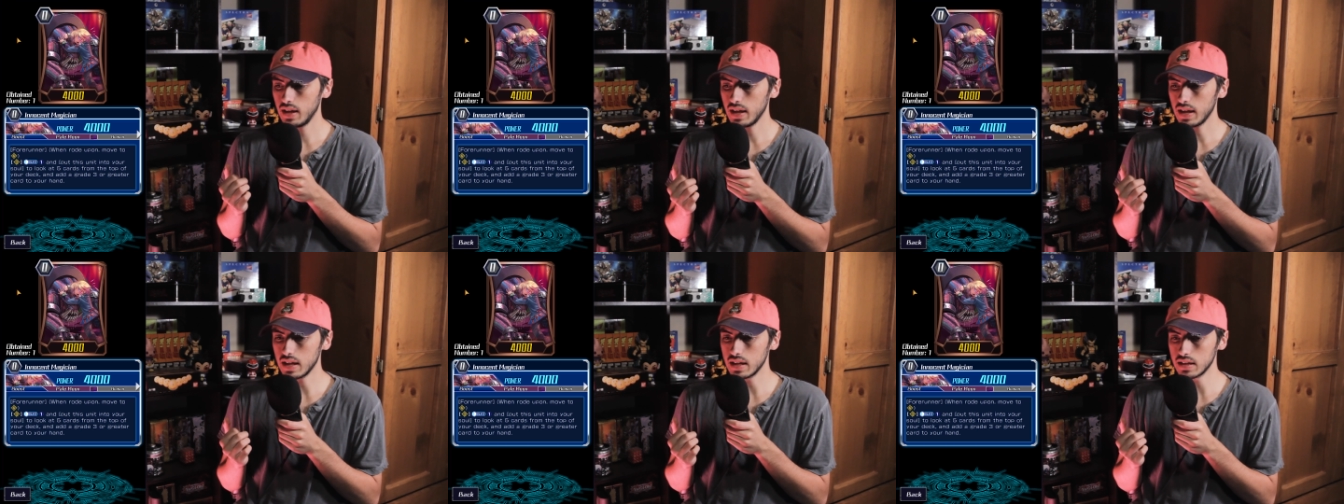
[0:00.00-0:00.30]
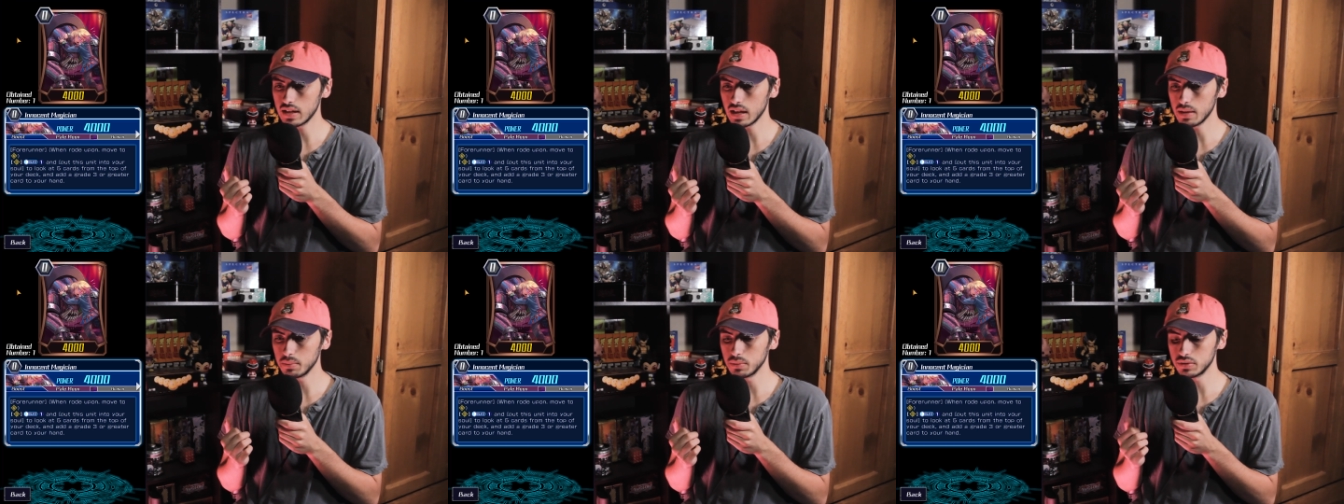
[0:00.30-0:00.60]

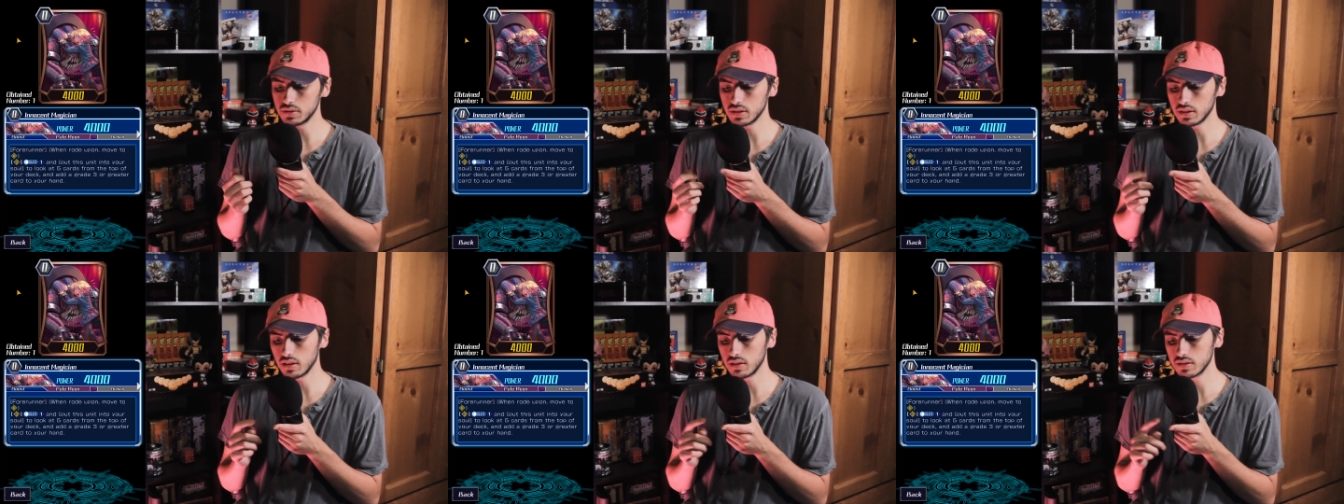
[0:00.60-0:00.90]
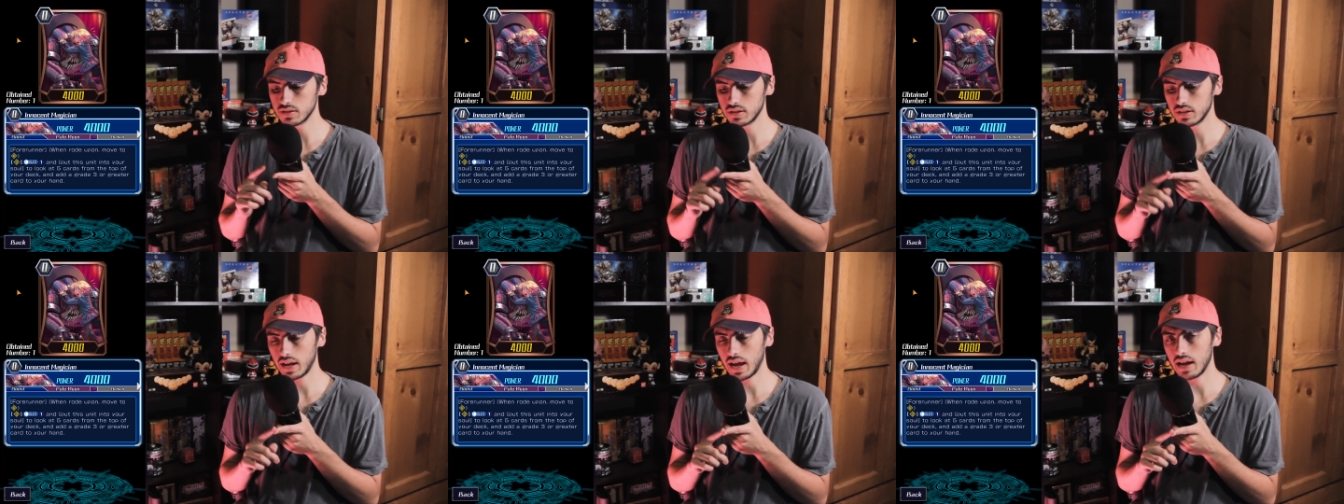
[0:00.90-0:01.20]
and able to get
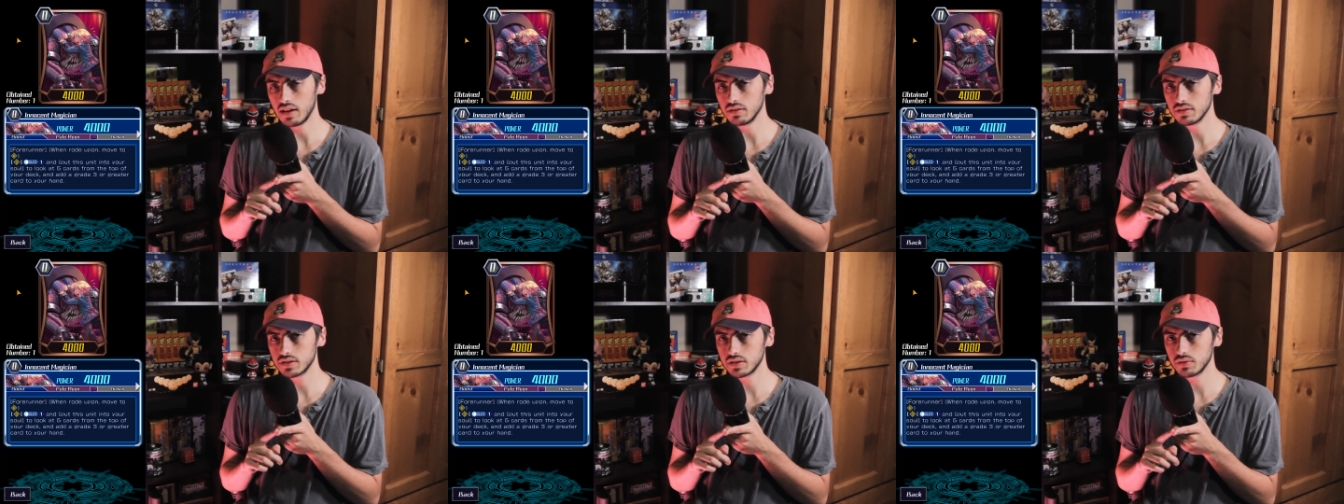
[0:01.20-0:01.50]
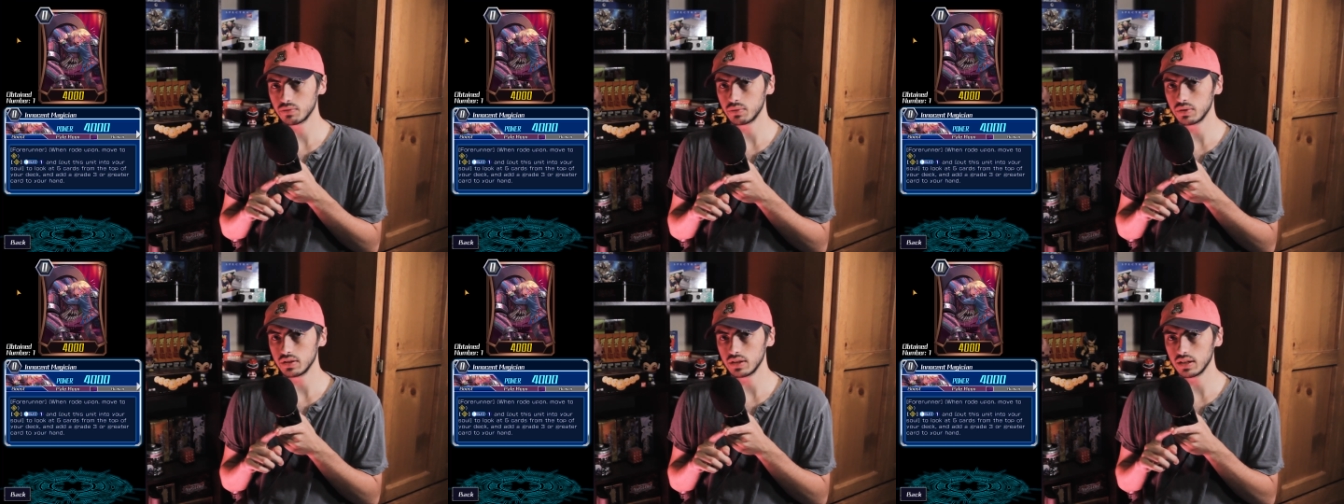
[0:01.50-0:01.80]
us an Alice
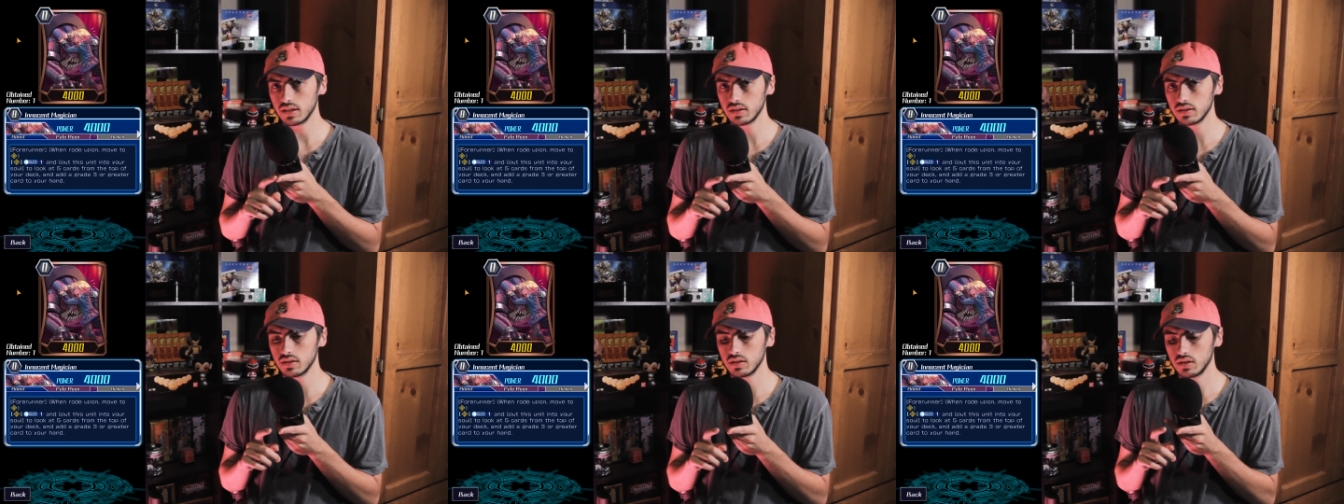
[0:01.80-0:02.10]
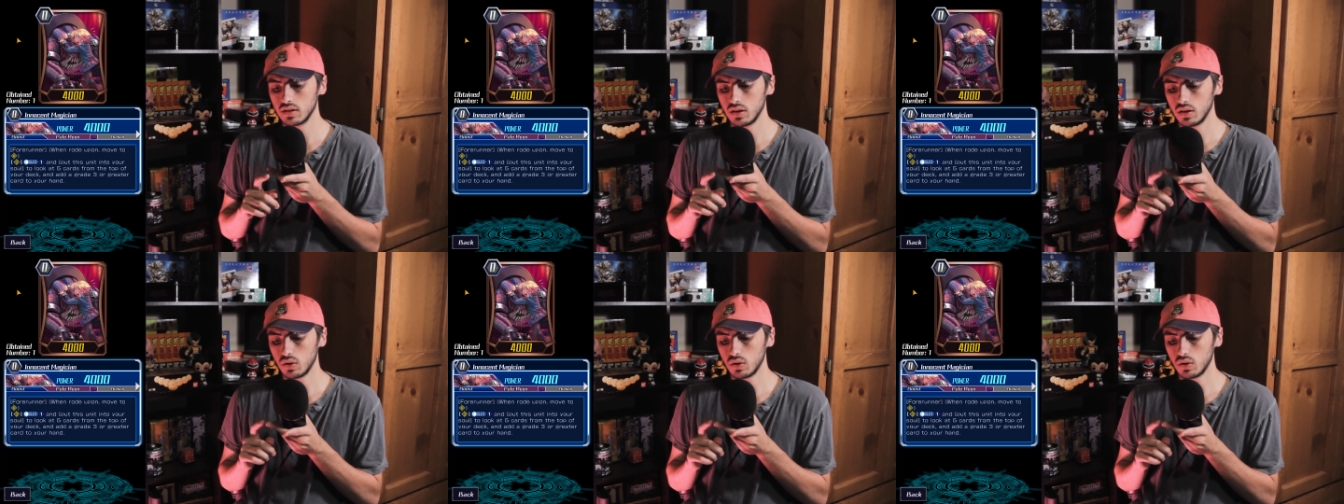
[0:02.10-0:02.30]
if we need it,